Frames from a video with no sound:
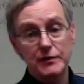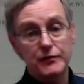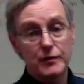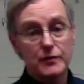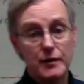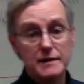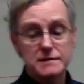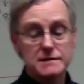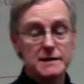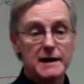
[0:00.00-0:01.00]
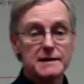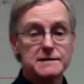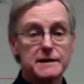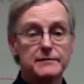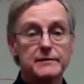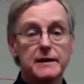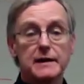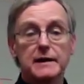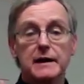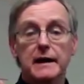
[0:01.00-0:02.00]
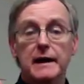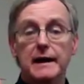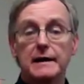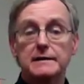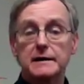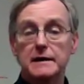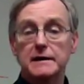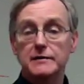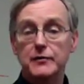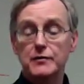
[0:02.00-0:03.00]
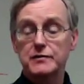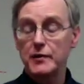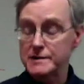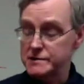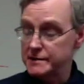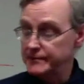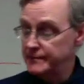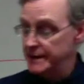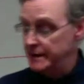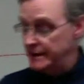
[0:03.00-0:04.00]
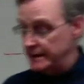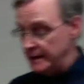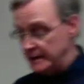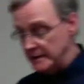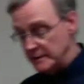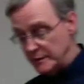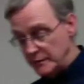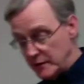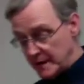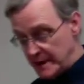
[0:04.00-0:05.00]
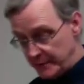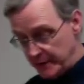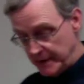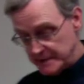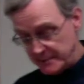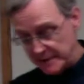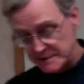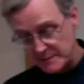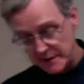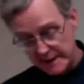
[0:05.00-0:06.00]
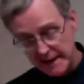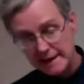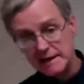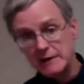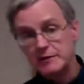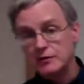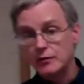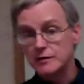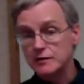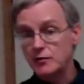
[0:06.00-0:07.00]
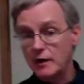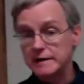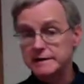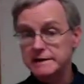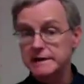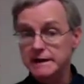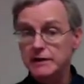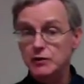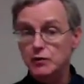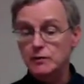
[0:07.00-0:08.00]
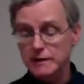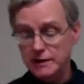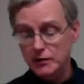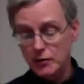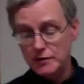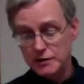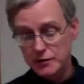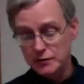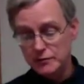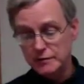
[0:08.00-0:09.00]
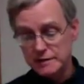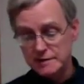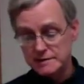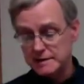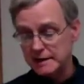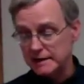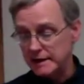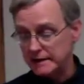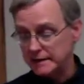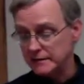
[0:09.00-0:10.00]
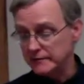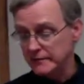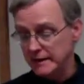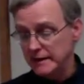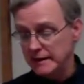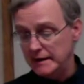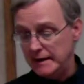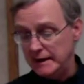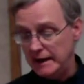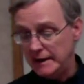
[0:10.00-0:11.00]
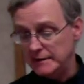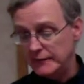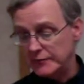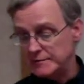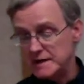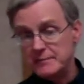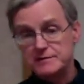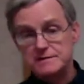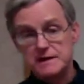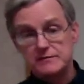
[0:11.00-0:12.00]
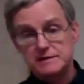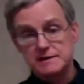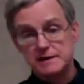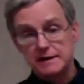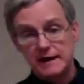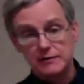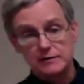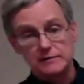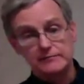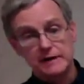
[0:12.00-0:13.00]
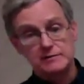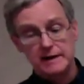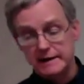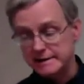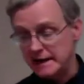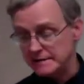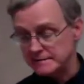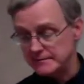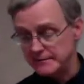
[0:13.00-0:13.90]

4 questions, like I said. And the 4th question, a little bit more complex, but it's about economic order quantity, EOQ, which is another item from chapter 17. I will try and attach